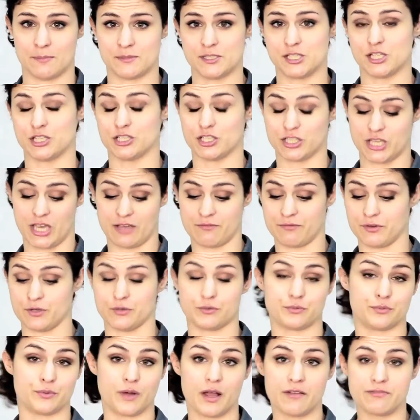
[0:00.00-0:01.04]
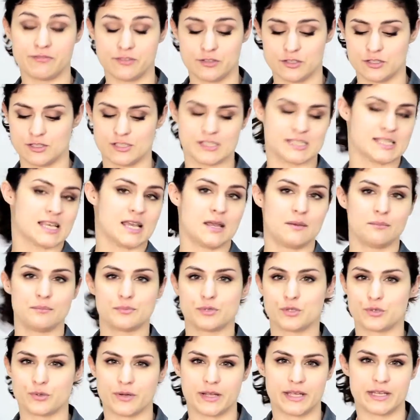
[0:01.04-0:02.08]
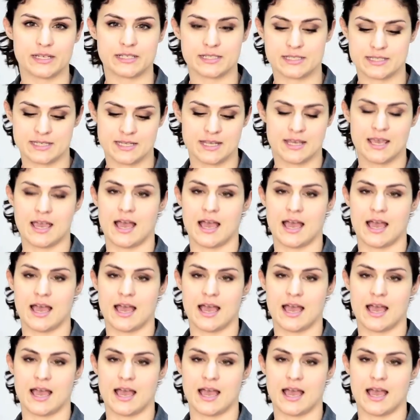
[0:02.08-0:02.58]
So you're looking for ruffles, print,